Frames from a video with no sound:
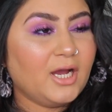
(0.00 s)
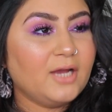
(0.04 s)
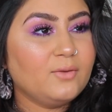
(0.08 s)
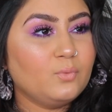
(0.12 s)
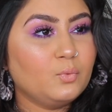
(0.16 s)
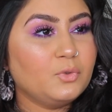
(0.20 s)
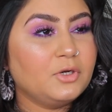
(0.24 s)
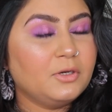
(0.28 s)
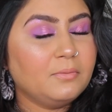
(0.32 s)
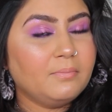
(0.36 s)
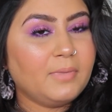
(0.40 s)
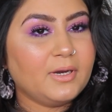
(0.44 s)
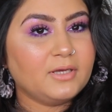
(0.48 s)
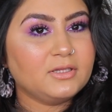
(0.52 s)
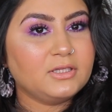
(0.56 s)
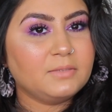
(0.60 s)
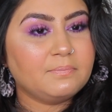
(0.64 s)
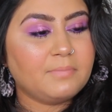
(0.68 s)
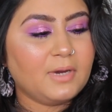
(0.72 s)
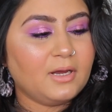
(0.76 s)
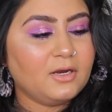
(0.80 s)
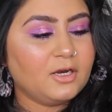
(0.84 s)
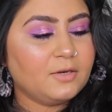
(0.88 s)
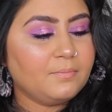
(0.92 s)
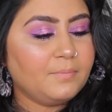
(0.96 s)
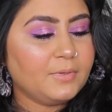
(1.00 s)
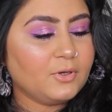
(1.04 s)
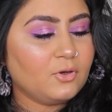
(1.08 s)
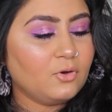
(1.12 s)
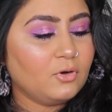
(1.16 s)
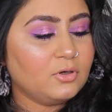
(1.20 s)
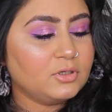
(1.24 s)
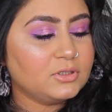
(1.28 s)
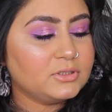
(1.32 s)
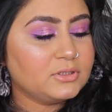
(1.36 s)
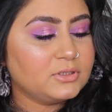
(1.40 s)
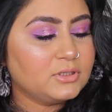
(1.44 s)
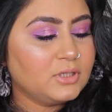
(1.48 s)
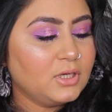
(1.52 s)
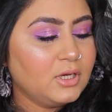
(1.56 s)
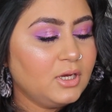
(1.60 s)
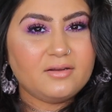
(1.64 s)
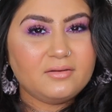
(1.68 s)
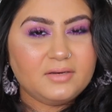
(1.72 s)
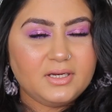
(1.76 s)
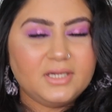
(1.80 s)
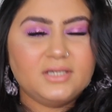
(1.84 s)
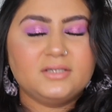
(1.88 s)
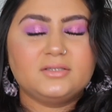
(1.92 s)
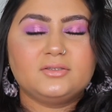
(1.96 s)
I wouldn't buy the palette, because
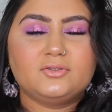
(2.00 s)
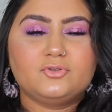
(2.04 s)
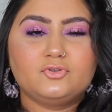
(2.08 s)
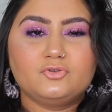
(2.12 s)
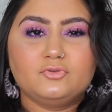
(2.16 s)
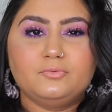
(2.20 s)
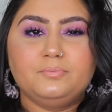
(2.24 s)
there need